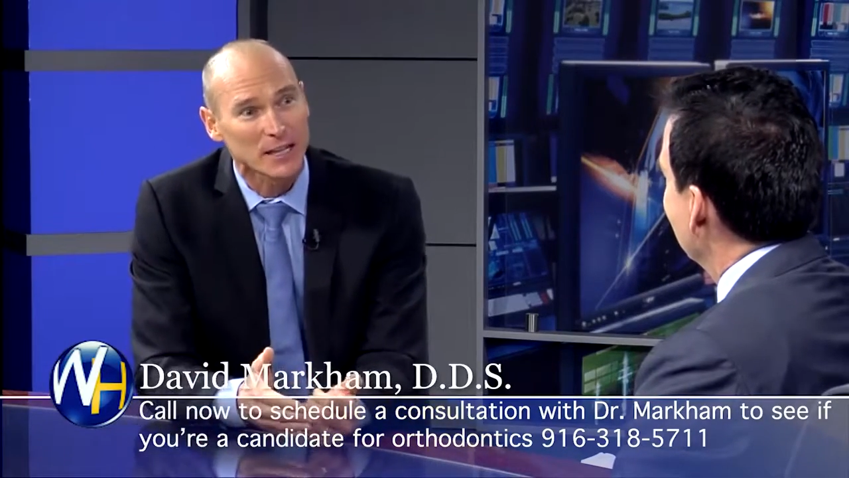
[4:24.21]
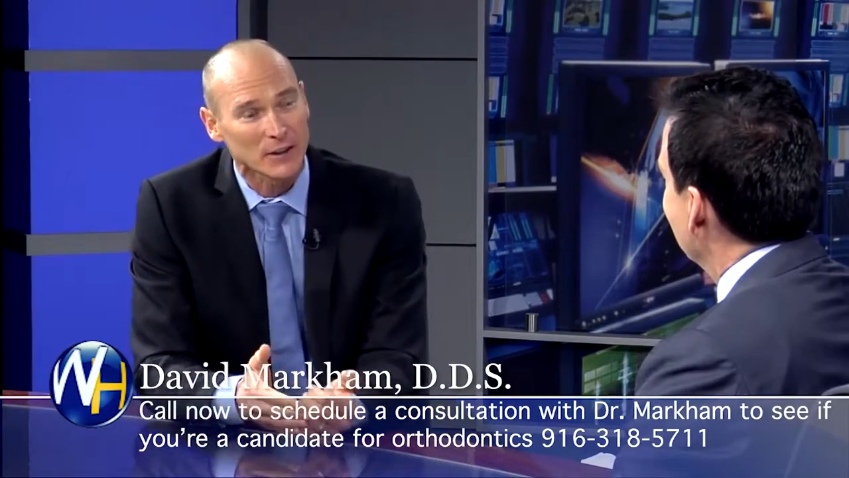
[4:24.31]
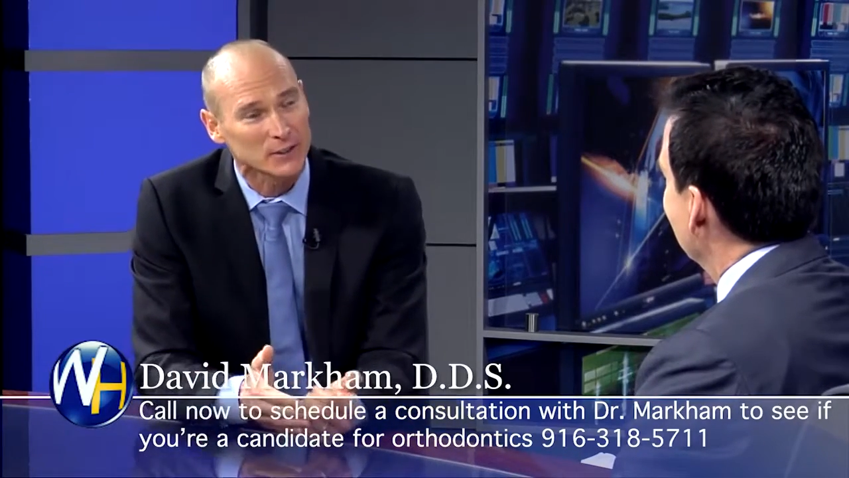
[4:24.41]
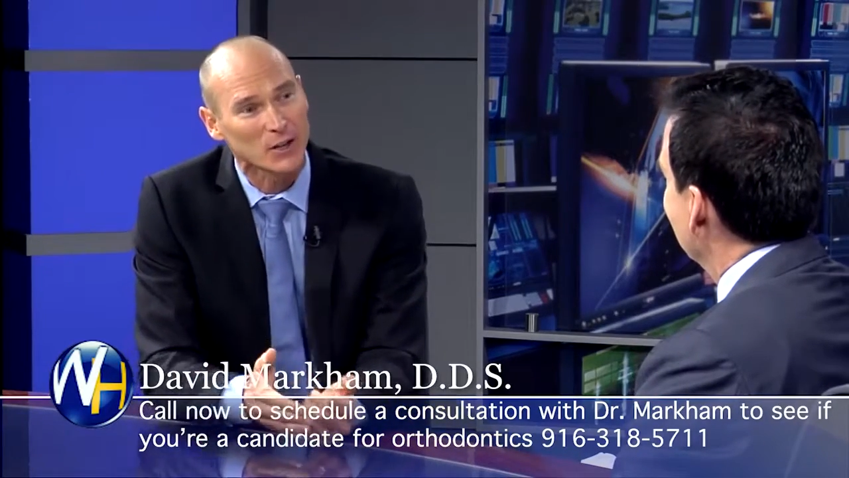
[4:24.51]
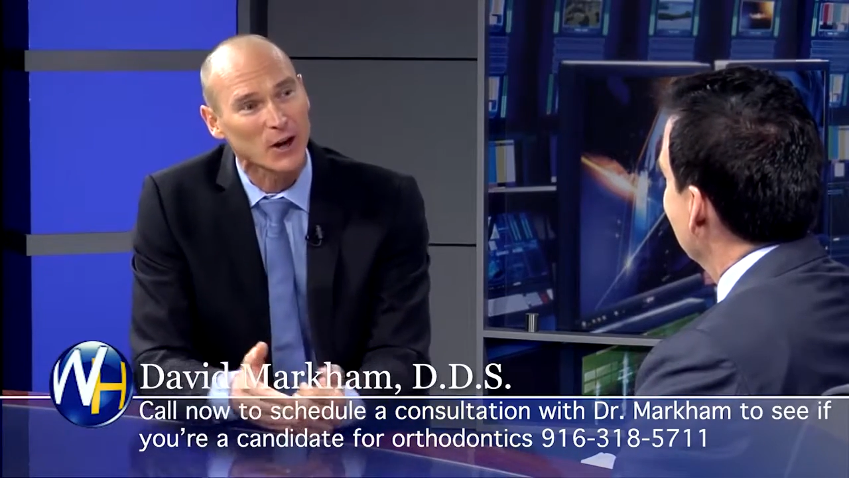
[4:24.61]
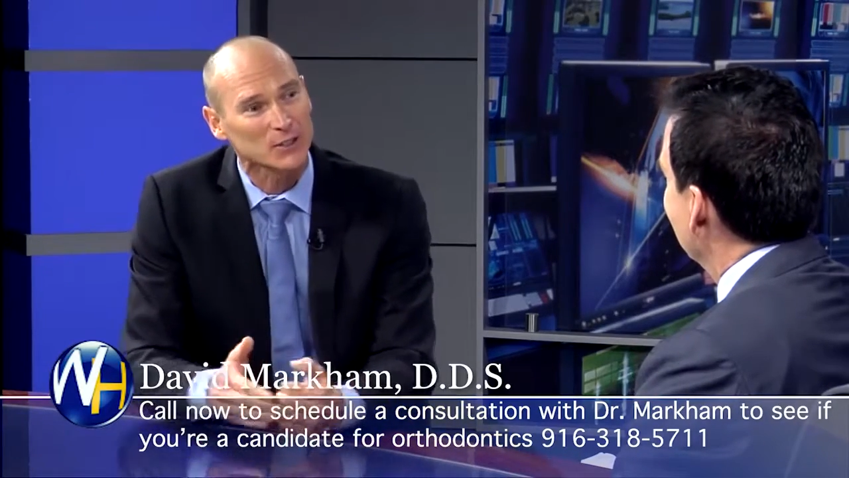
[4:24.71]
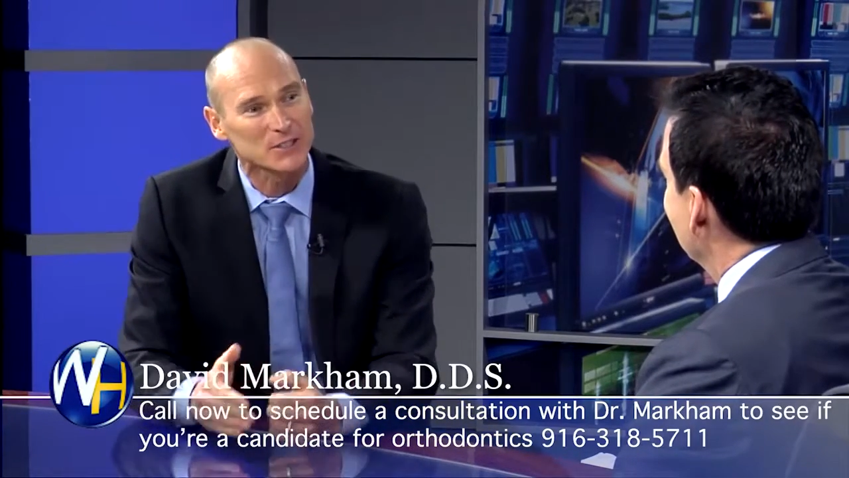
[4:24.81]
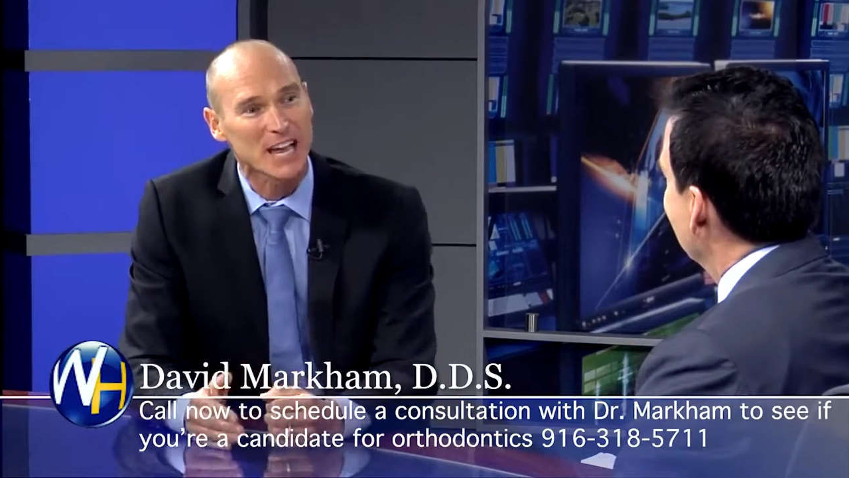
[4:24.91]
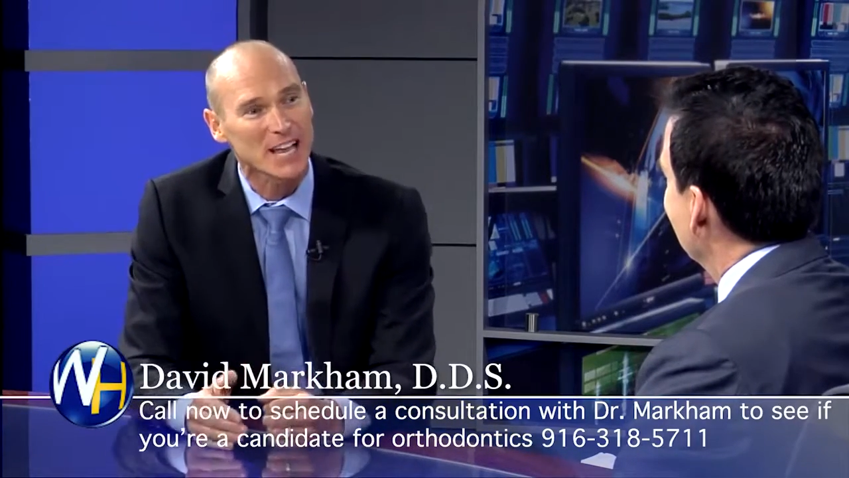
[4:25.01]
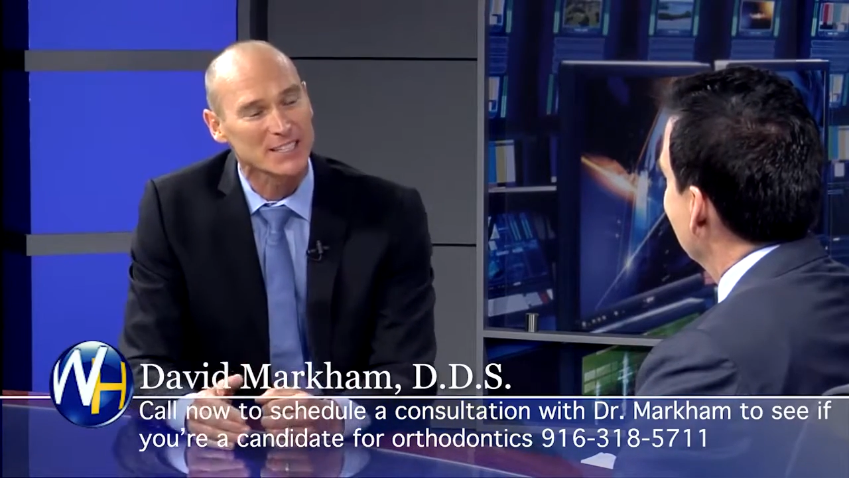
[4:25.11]
Now the
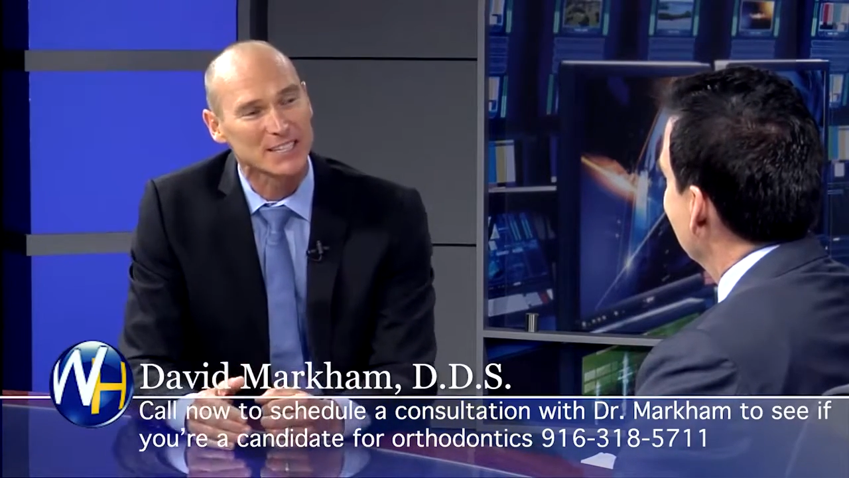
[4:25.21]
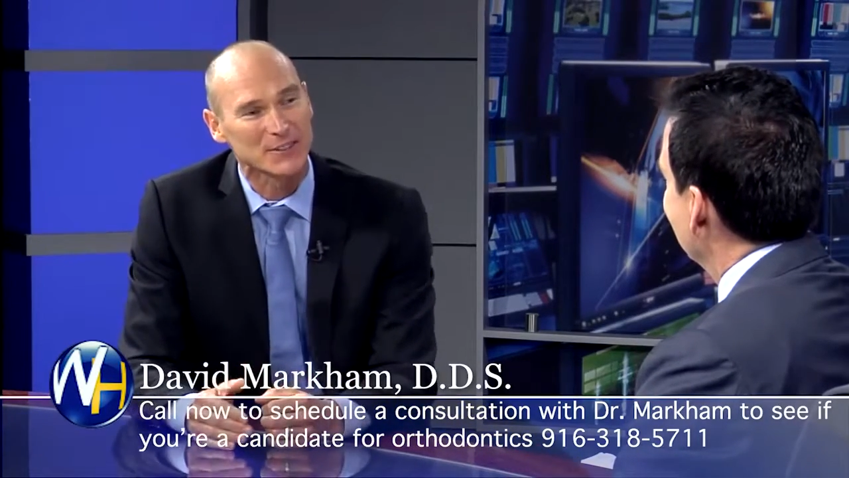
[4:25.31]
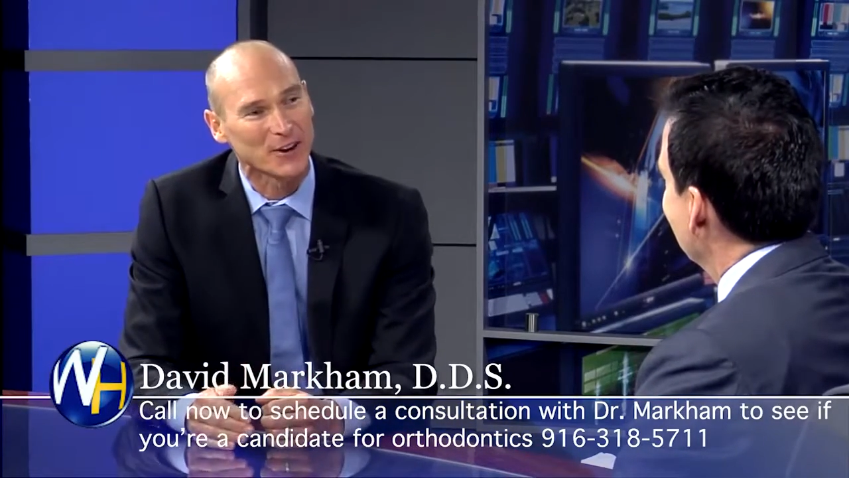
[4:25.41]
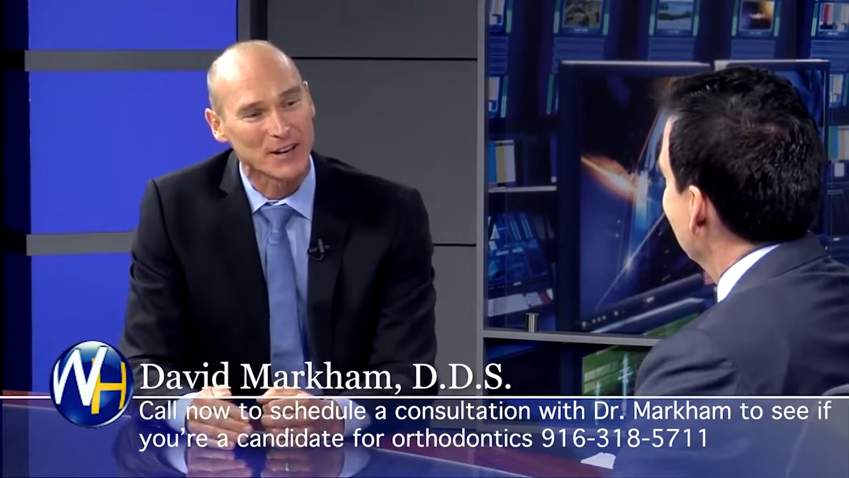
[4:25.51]
doctor's asking,